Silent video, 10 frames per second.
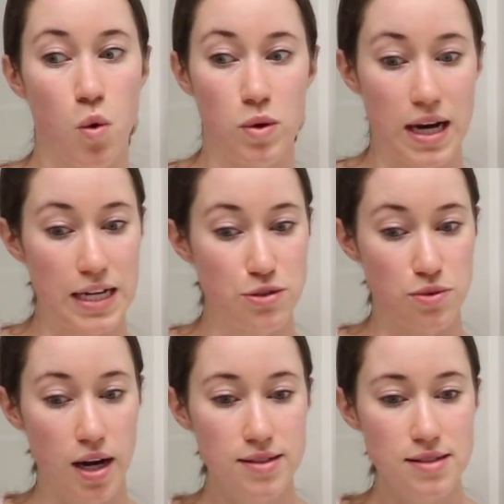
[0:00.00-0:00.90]
When I do
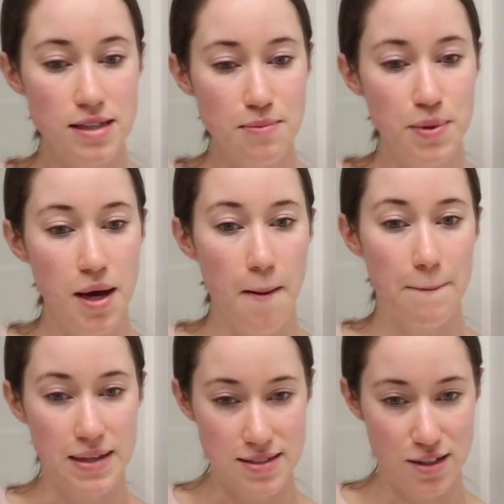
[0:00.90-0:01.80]
not sleep,
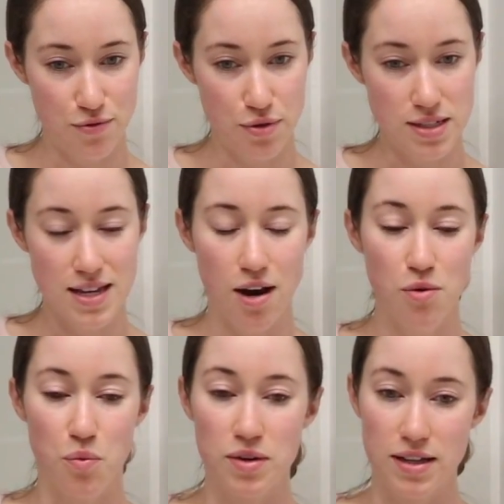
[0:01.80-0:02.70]
my skin freaks
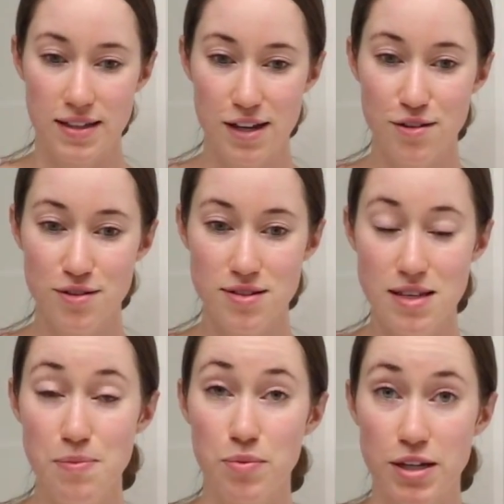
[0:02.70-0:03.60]
out. When I get good
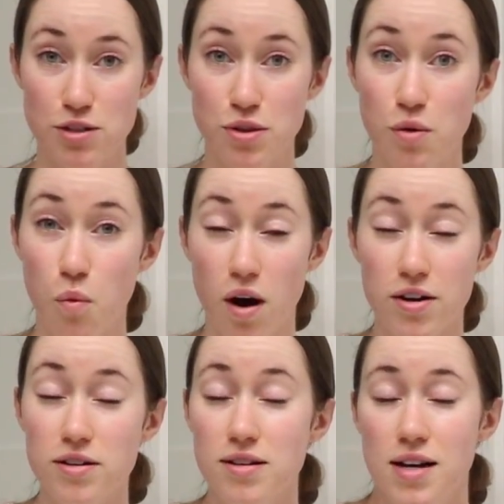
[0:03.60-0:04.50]
sleep and when I drink
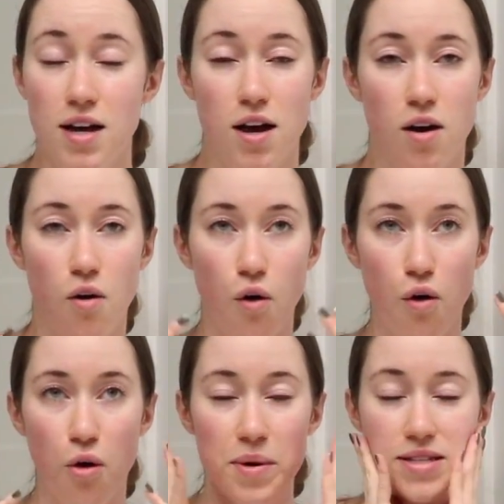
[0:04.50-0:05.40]
water,
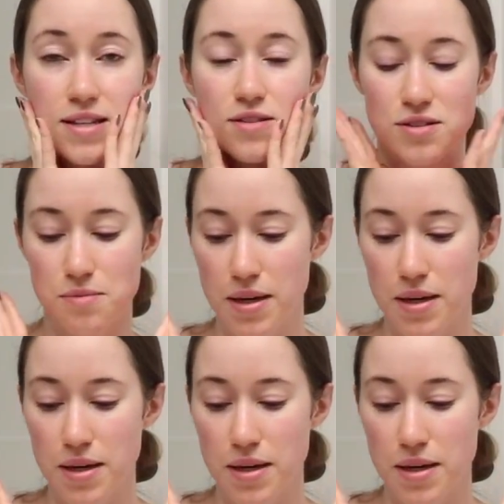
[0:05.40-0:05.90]
Oh, my skin looks